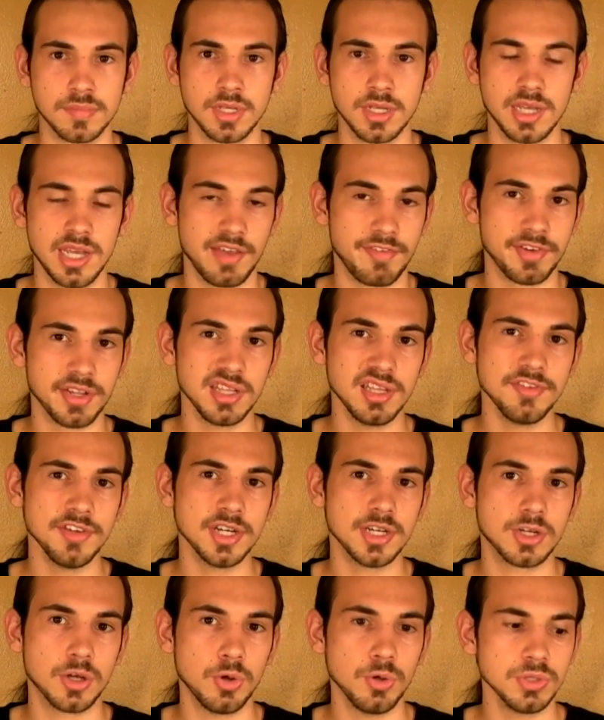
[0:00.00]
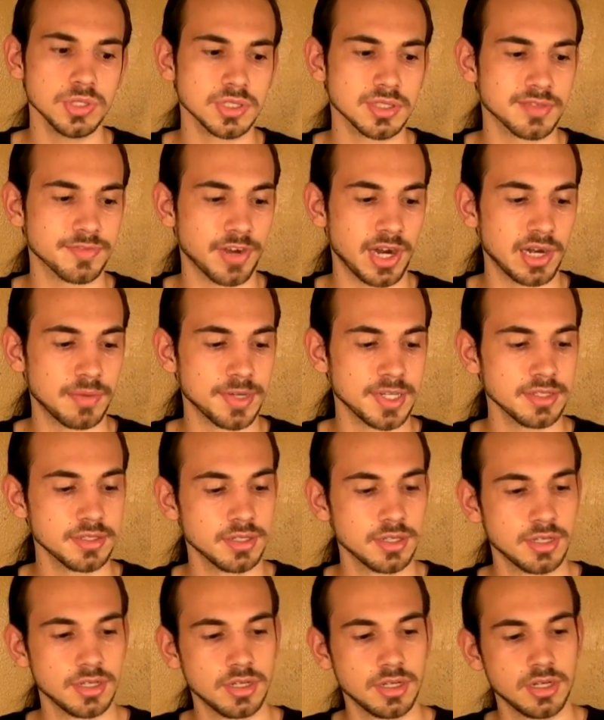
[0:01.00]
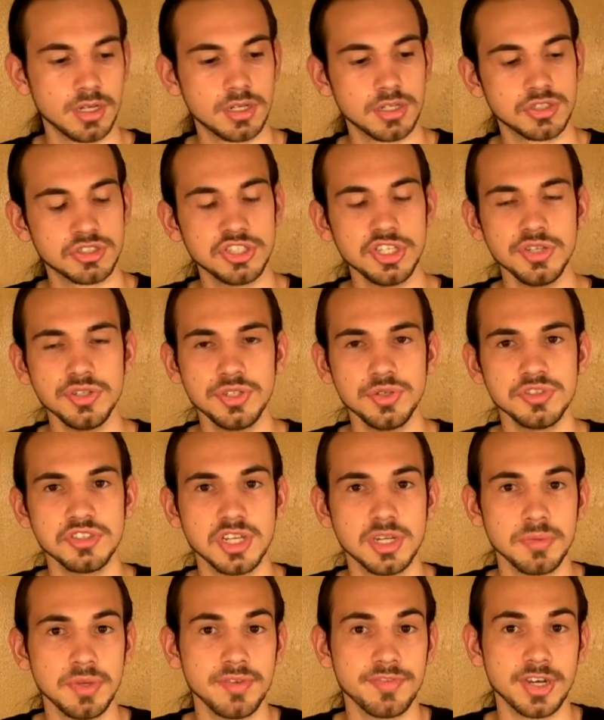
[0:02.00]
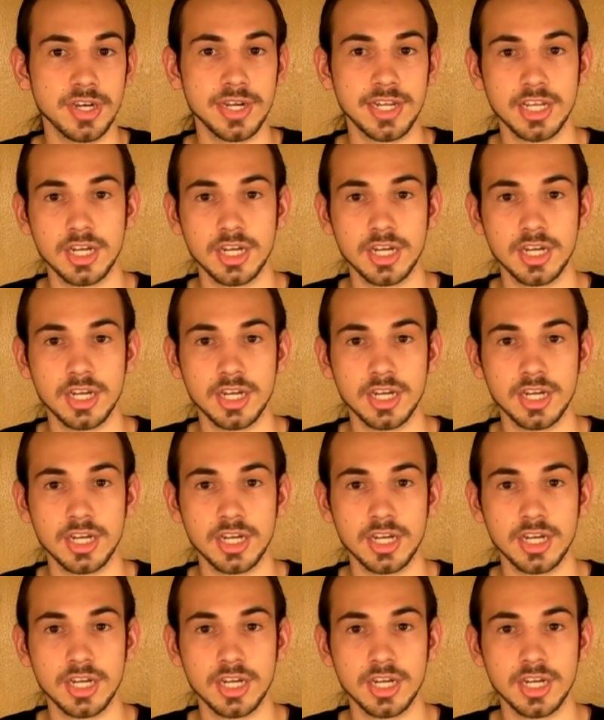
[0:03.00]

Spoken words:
If you live in a colder environment, CO2 is going to be a very good